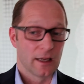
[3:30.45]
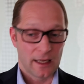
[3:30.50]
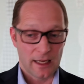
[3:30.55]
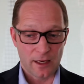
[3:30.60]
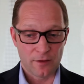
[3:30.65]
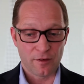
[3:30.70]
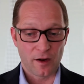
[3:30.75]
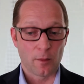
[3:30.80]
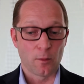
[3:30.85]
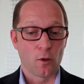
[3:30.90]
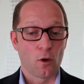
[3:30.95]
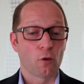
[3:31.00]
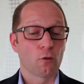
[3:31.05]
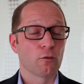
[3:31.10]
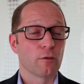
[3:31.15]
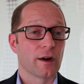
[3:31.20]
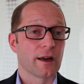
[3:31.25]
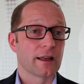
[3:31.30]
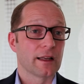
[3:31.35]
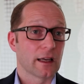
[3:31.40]
if I'm
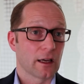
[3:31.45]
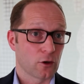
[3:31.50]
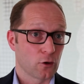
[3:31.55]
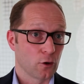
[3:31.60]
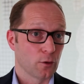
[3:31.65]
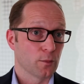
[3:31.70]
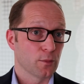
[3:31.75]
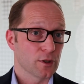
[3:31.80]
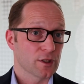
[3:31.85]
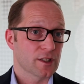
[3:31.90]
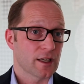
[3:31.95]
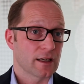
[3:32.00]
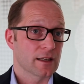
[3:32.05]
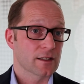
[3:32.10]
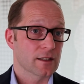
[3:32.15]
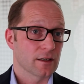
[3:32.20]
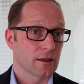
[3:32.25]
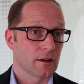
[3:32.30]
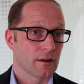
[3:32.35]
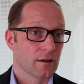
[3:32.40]
already a good
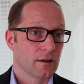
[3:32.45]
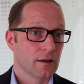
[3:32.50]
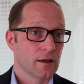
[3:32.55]
presenter.